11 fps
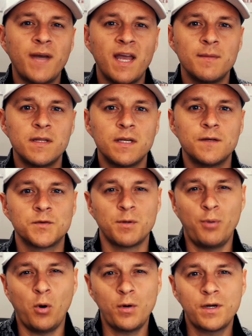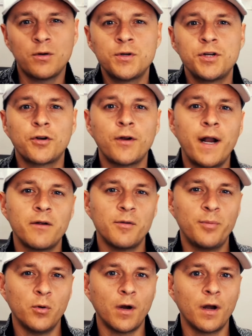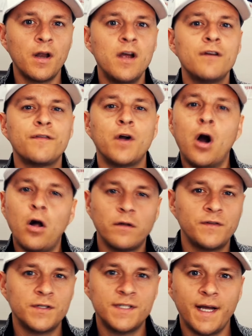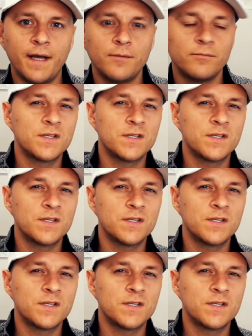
payment that is reported on your credit report for all of your debt.